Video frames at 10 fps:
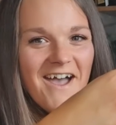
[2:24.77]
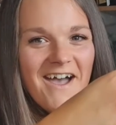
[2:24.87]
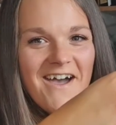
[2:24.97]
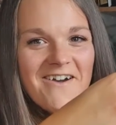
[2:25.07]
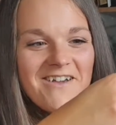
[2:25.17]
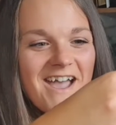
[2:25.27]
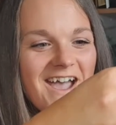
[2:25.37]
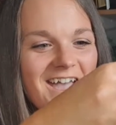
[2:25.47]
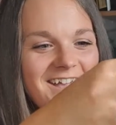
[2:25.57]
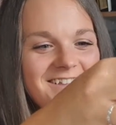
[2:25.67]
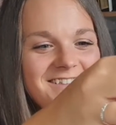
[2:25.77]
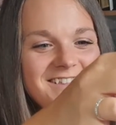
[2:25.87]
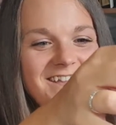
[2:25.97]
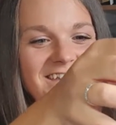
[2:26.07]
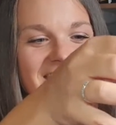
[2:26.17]
Oh, guys,
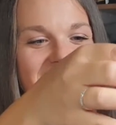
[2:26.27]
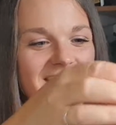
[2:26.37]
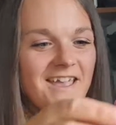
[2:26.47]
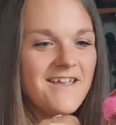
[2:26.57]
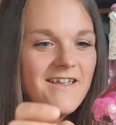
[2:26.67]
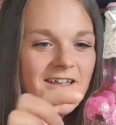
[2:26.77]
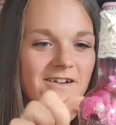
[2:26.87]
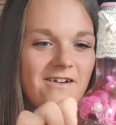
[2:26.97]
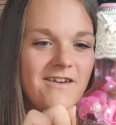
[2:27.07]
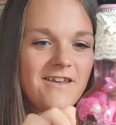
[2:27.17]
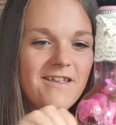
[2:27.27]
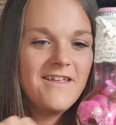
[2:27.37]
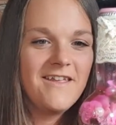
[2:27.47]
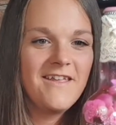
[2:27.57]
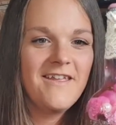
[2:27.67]
Okay, hang on.
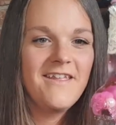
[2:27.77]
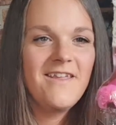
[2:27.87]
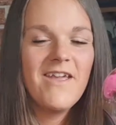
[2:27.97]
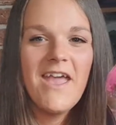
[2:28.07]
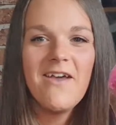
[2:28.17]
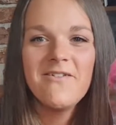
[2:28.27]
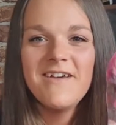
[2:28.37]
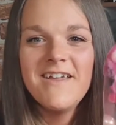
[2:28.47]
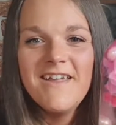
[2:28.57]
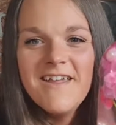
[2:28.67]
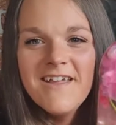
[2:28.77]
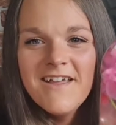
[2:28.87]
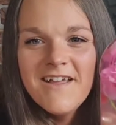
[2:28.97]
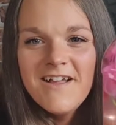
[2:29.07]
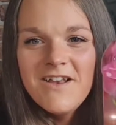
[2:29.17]
Okay.
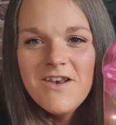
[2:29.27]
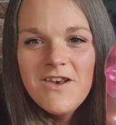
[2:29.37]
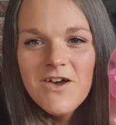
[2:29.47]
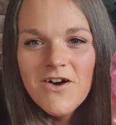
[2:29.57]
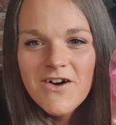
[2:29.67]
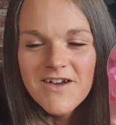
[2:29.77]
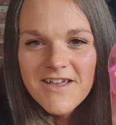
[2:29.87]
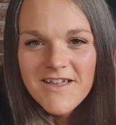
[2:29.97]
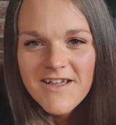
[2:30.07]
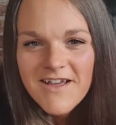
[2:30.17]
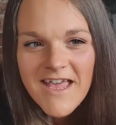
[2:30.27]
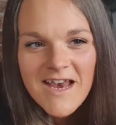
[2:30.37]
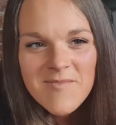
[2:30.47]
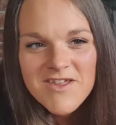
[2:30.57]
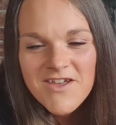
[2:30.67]
Look. Okay,
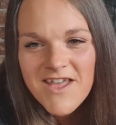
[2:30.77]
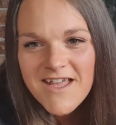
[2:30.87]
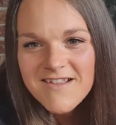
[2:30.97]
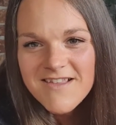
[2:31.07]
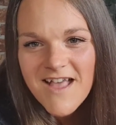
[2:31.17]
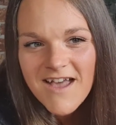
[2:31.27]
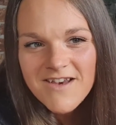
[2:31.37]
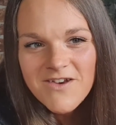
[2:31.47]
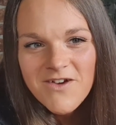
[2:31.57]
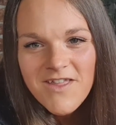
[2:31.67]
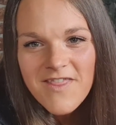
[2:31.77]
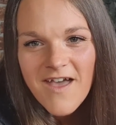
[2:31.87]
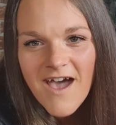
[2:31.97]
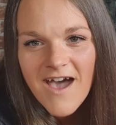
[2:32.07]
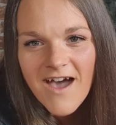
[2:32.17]
let me show you inside. Look at
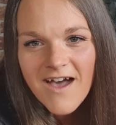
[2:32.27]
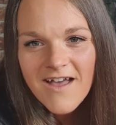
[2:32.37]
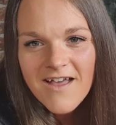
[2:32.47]
that.